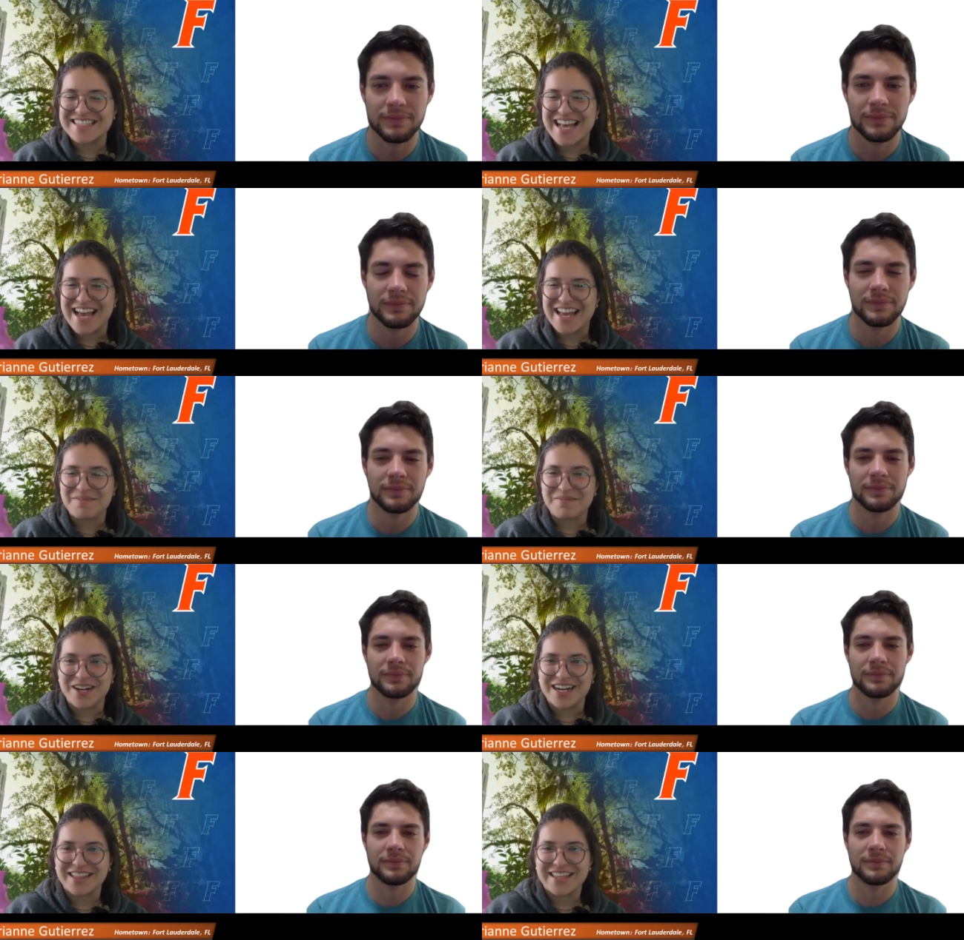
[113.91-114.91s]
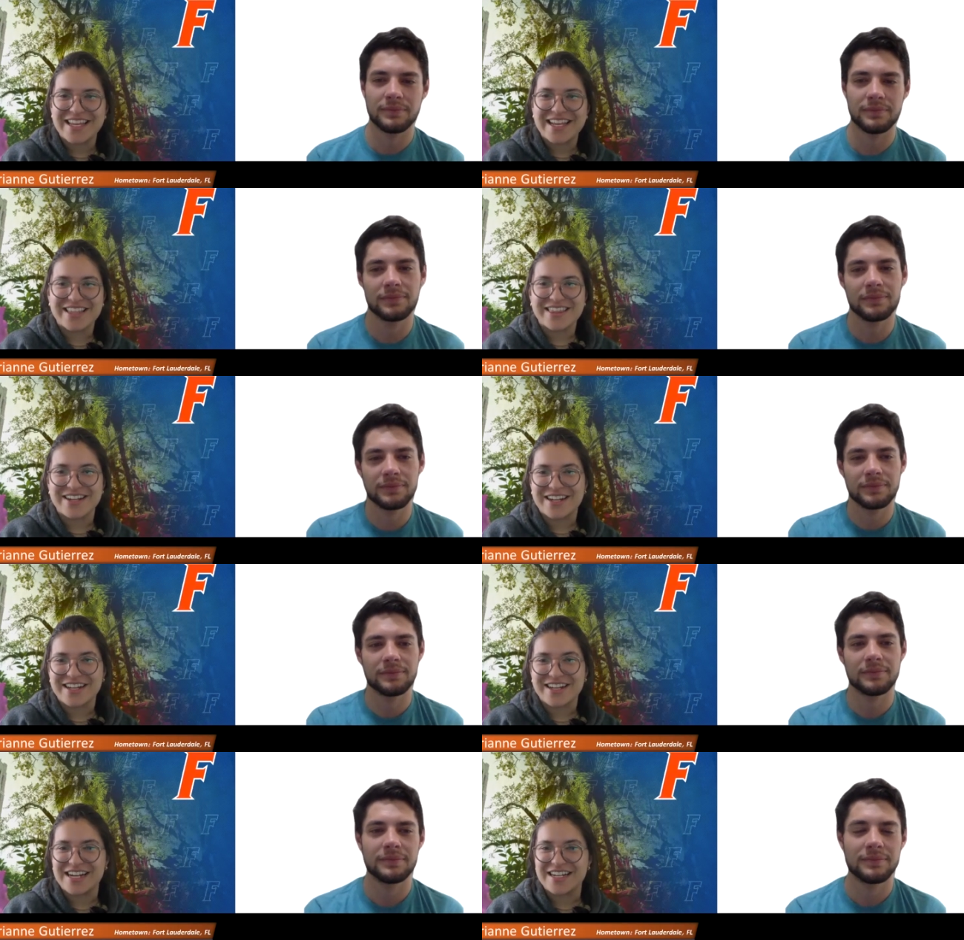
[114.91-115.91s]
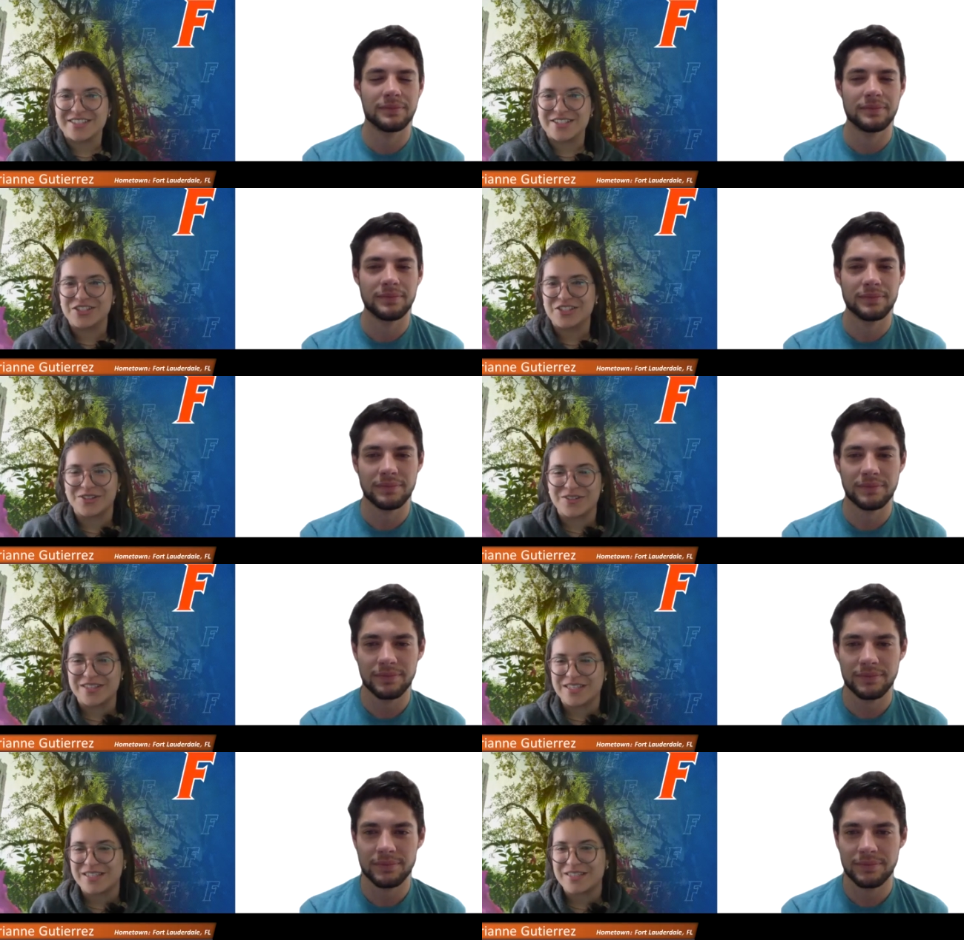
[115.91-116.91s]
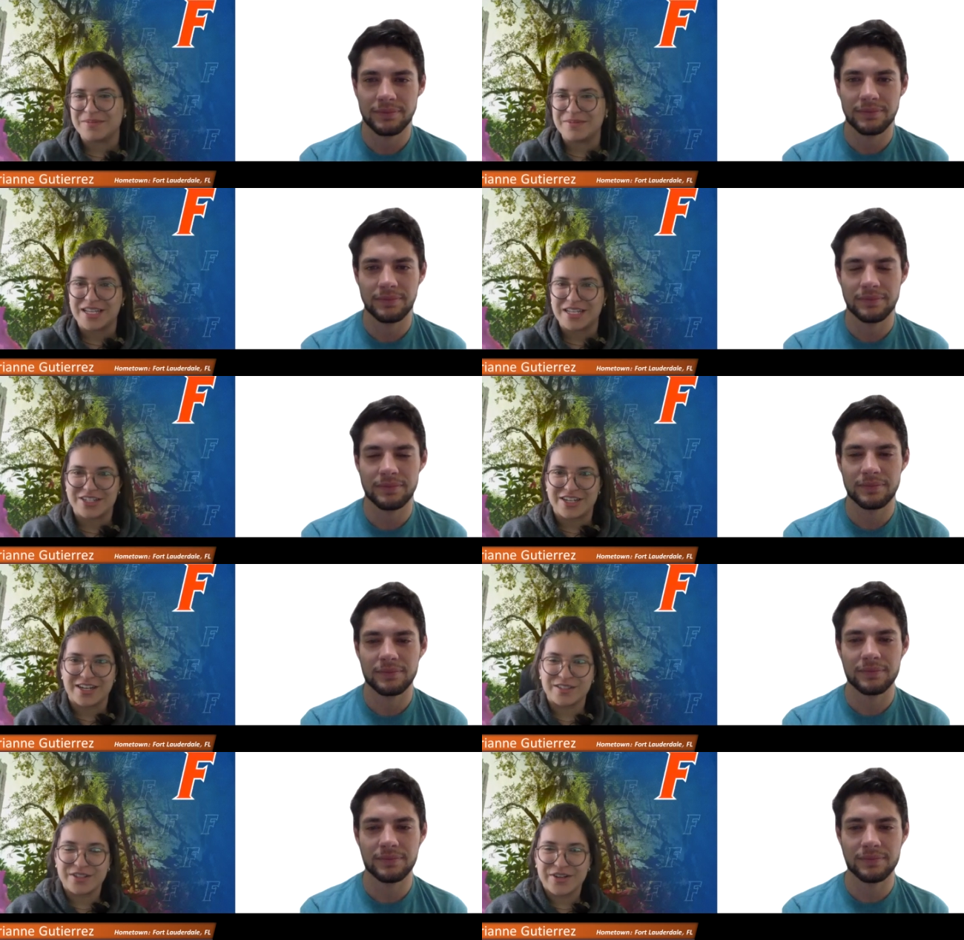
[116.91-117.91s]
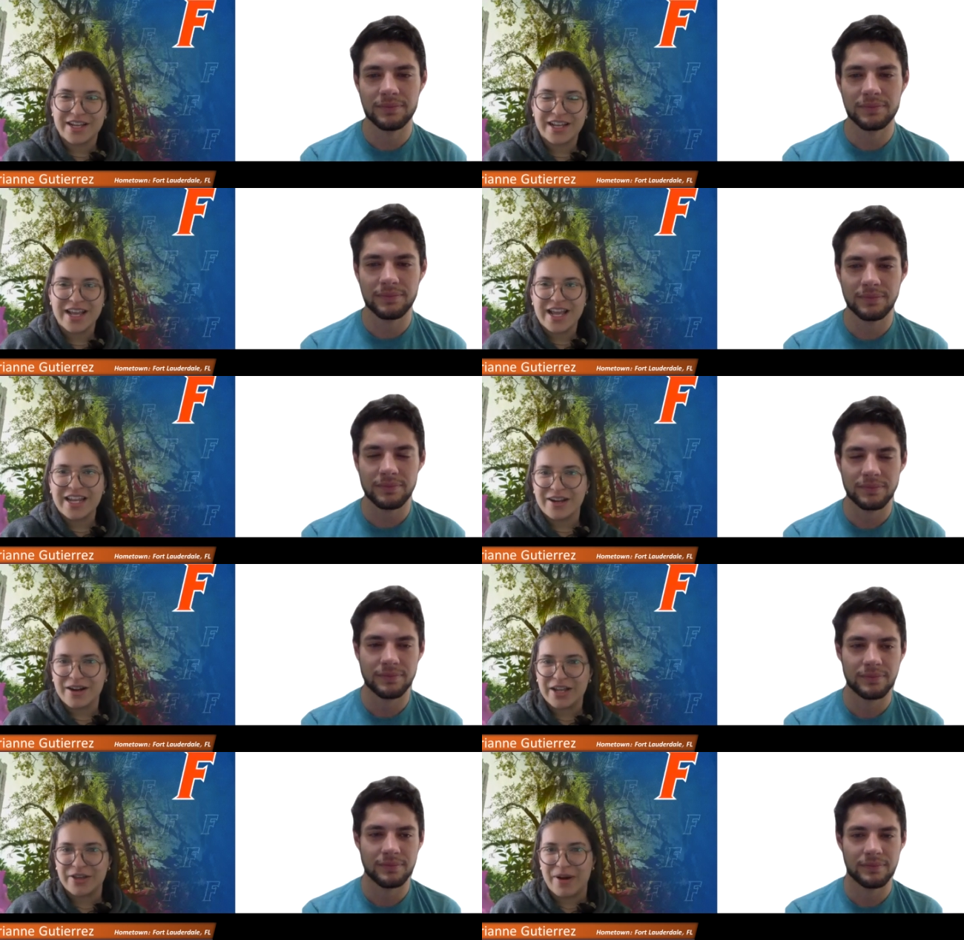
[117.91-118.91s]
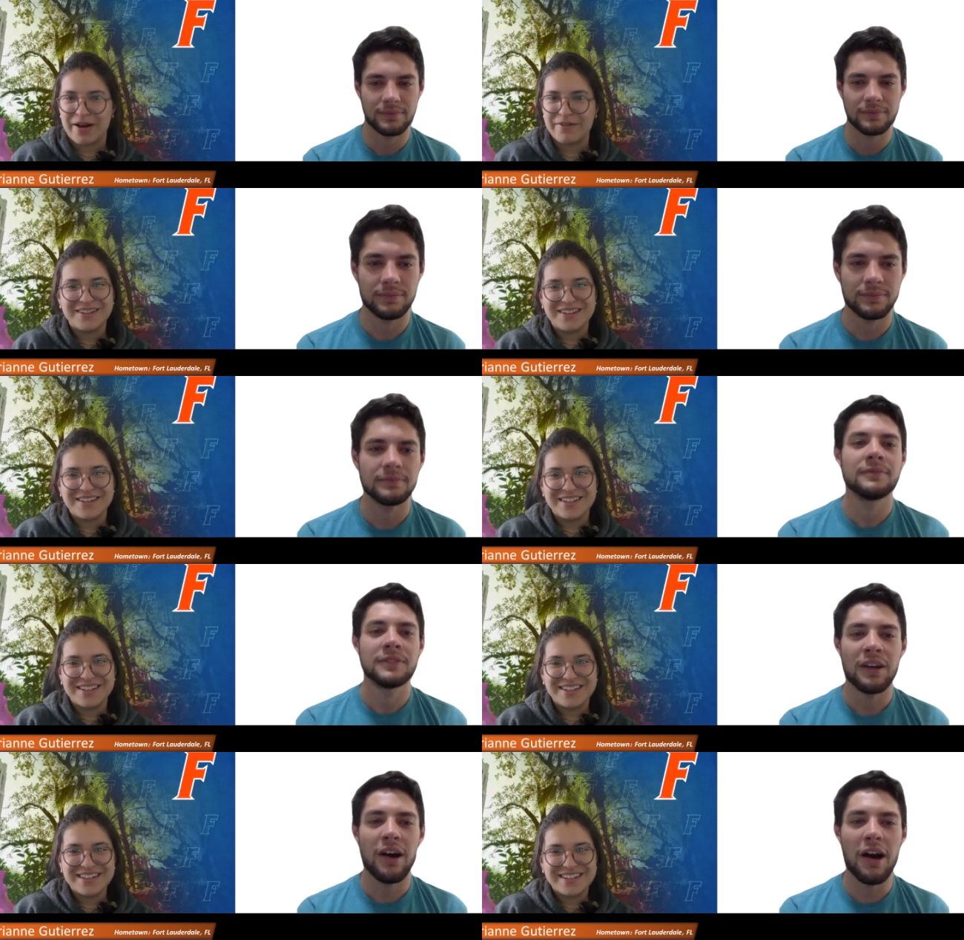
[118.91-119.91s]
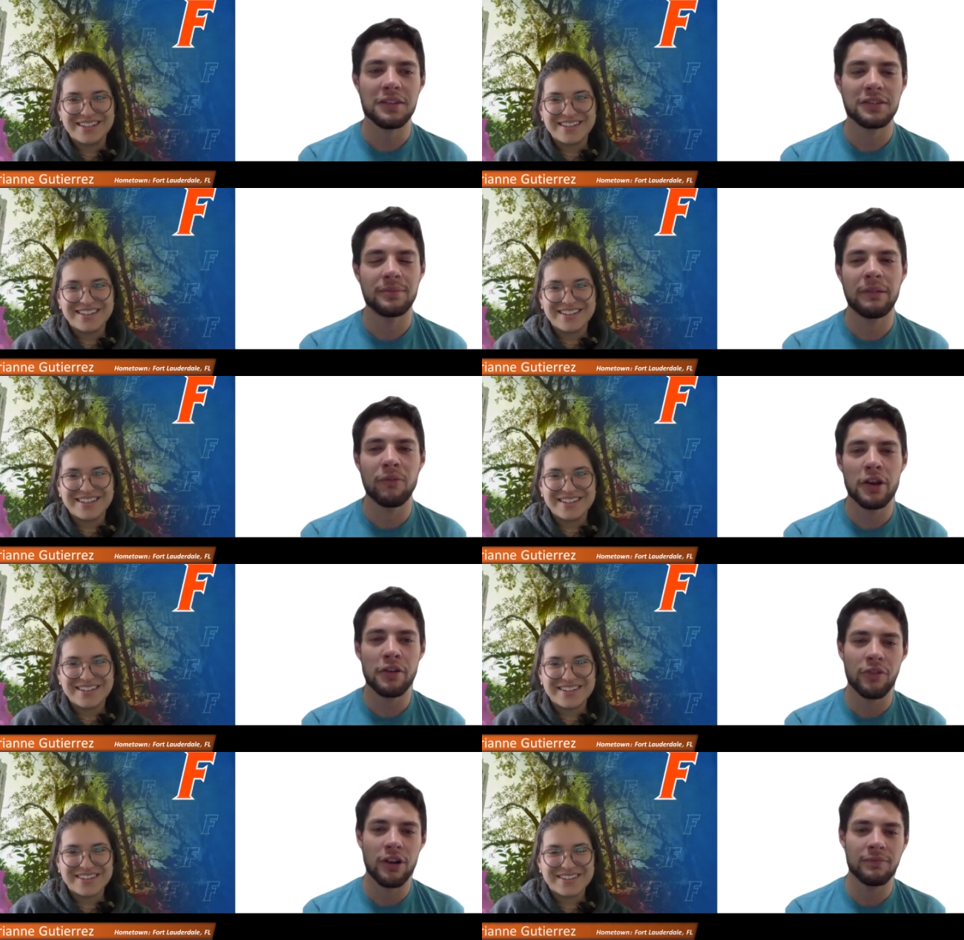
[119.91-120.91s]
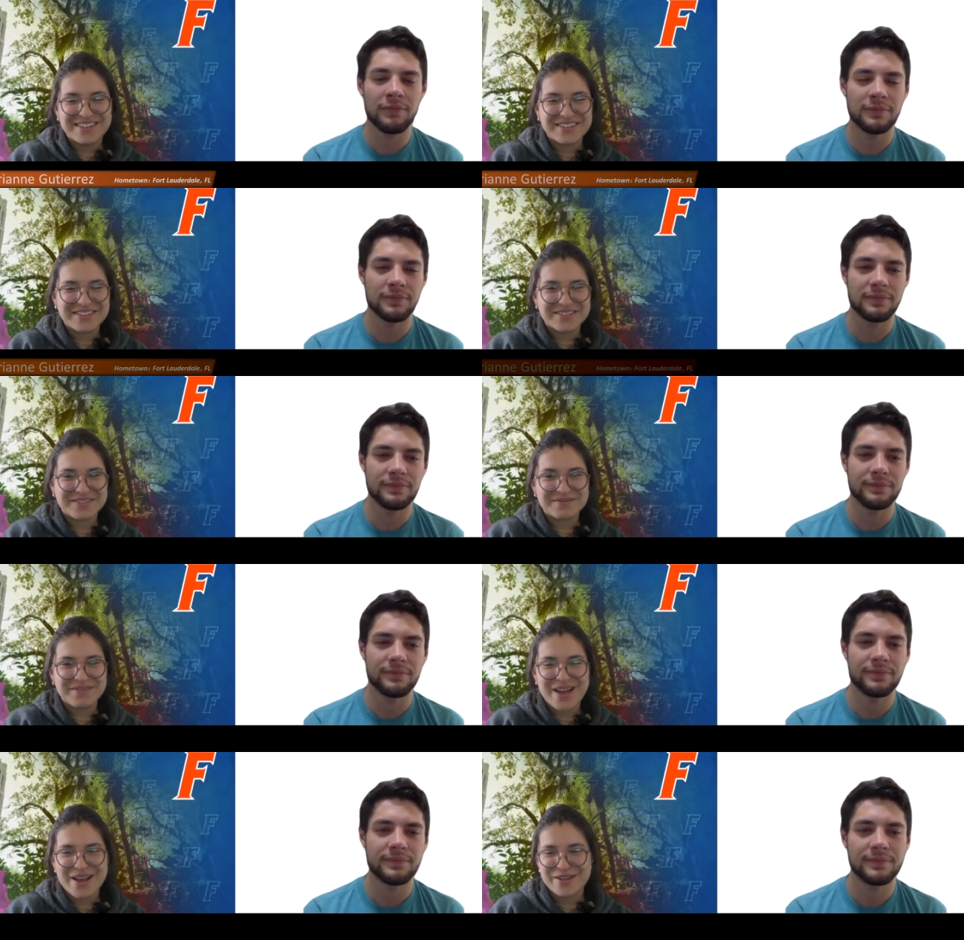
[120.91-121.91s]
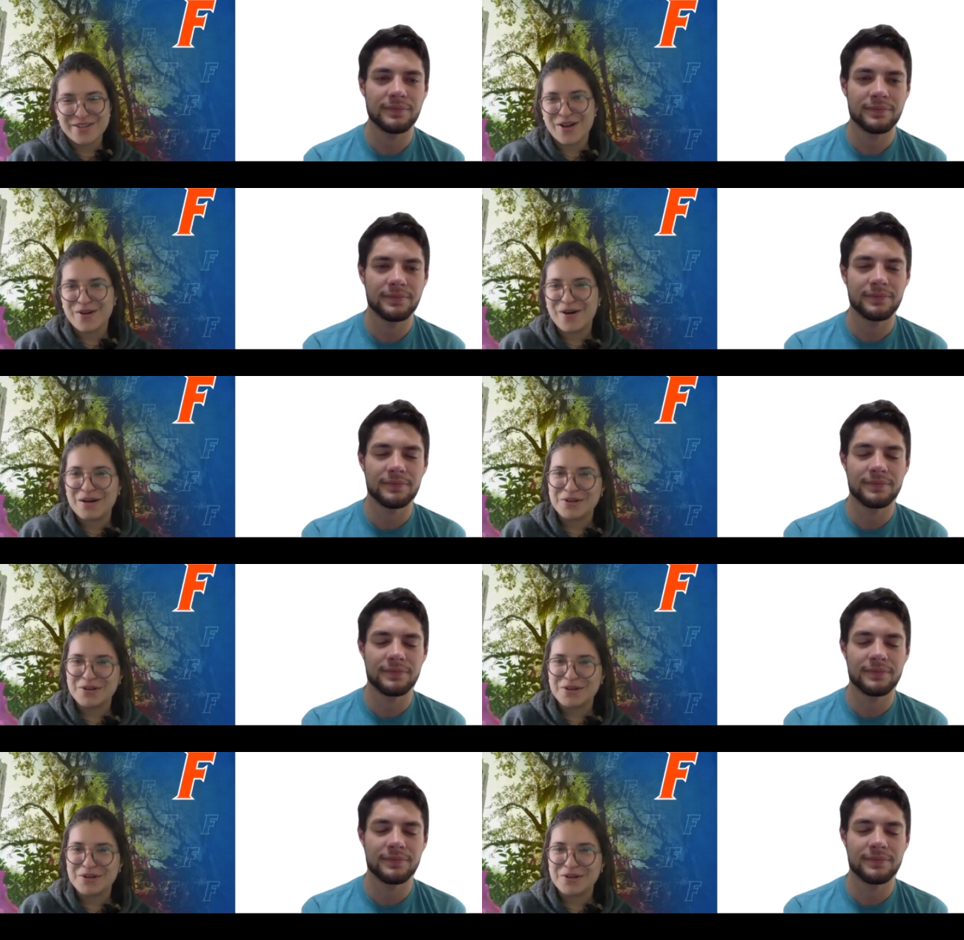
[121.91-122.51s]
Speaker 1: and I'm currently a third year industrial and systems engineering student here at UF.
Speaker 2: Awesome. And where are you from?
Speaker 1: So, I'm